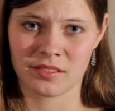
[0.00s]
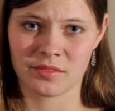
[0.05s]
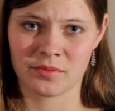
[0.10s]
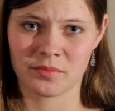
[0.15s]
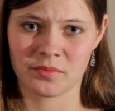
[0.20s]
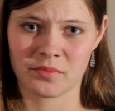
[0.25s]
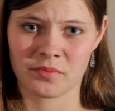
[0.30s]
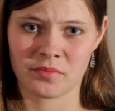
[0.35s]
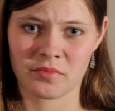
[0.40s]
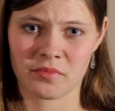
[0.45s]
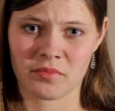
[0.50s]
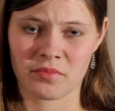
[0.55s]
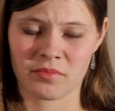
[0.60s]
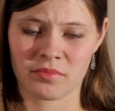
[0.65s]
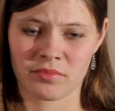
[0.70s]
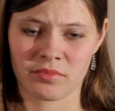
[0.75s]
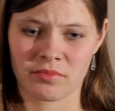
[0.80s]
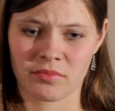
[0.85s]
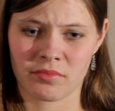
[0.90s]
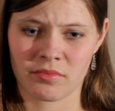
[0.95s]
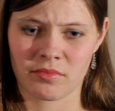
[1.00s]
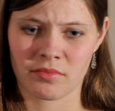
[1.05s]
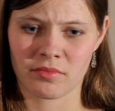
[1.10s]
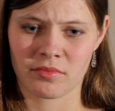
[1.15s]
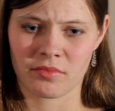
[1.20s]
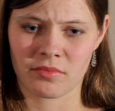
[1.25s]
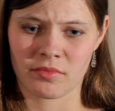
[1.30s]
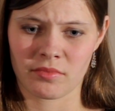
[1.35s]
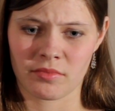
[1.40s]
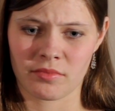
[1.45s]

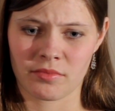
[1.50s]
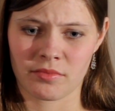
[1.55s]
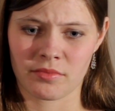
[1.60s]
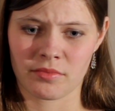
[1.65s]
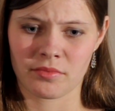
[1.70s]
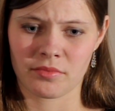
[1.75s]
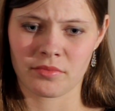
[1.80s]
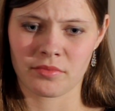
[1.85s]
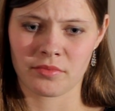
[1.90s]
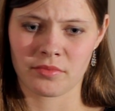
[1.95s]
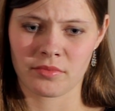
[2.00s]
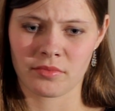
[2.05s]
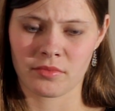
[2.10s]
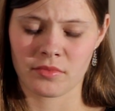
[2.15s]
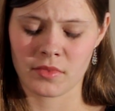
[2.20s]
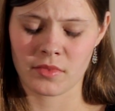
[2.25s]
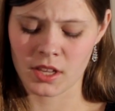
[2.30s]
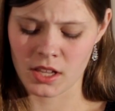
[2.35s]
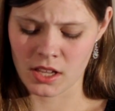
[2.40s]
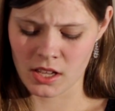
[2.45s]
No one is speaking in this clip.